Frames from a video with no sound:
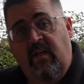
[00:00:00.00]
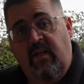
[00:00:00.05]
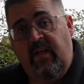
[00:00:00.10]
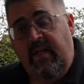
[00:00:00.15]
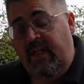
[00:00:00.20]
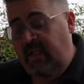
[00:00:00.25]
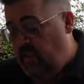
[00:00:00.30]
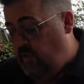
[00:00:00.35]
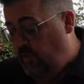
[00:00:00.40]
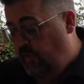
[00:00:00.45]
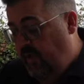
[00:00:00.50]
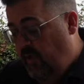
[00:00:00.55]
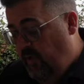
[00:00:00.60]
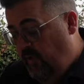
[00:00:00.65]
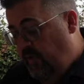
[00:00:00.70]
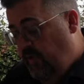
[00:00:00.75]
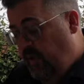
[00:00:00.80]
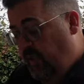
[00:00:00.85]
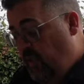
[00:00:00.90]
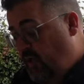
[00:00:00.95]
that needs to be
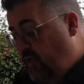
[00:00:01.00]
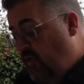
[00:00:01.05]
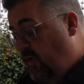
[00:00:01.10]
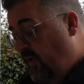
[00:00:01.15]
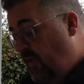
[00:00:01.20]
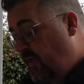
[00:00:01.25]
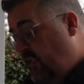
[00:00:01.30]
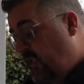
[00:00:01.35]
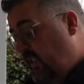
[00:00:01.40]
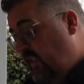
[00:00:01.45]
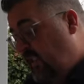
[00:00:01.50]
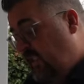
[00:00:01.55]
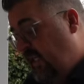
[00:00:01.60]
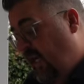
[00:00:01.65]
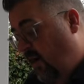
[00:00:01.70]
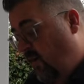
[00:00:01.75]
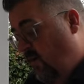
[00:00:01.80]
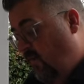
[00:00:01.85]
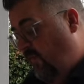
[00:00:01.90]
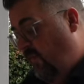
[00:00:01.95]
done to the toilet
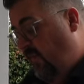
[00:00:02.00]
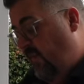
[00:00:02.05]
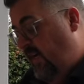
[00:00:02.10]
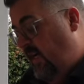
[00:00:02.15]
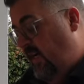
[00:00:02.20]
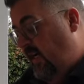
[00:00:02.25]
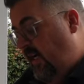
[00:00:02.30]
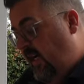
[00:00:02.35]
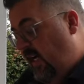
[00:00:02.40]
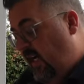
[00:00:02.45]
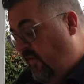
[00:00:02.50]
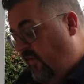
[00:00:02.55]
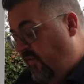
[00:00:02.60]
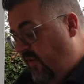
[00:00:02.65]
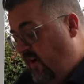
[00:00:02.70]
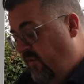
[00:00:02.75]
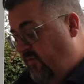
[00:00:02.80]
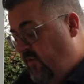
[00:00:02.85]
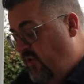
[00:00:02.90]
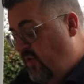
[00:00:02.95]
itself as
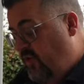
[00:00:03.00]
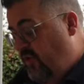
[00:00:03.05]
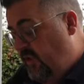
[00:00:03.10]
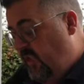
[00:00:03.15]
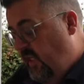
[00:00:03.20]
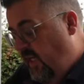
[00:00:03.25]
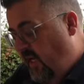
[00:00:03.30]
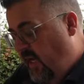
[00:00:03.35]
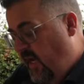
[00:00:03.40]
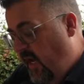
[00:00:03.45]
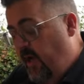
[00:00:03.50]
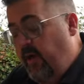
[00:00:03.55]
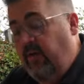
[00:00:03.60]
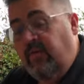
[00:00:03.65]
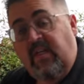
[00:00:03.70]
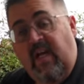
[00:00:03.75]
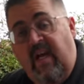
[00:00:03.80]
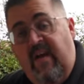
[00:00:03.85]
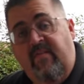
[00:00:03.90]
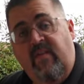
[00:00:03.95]
far as cutting
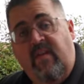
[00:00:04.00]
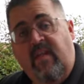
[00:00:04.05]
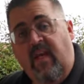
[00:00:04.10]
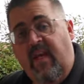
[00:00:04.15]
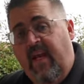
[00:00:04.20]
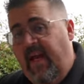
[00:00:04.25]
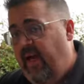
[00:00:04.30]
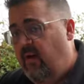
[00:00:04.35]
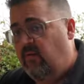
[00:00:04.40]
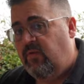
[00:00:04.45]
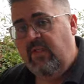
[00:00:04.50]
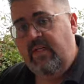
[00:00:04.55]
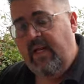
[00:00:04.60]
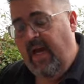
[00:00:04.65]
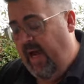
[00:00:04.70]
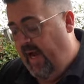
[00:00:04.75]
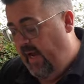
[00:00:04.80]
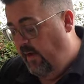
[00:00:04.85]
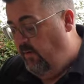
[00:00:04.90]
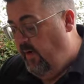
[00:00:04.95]
goes everything else
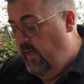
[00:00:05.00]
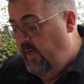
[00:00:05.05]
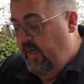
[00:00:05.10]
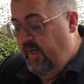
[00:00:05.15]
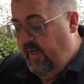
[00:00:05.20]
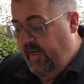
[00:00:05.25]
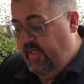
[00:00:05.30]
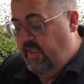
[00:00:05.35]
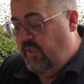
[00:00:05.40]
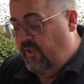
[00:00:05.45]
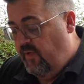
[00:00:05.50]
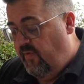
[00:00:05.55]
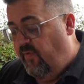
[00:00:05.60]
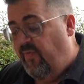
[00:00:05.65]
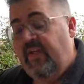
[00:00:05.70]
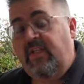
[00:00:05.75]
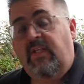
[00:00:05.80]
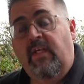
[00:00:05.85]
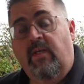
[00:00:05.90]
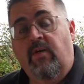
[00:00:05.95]
now is just
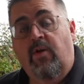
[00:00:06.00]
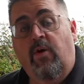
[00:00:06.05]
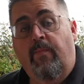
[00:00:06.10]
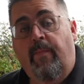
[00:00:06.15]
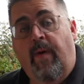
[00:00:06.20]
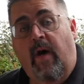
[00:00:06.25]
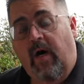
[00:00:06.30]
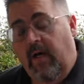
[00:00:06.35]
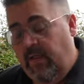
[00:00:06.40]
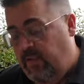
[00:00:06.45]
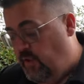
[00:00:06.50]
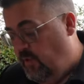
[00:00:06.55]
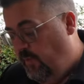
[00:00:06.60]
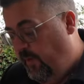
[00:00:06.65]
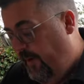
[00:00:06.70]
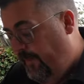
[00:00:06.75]
fitting new parts to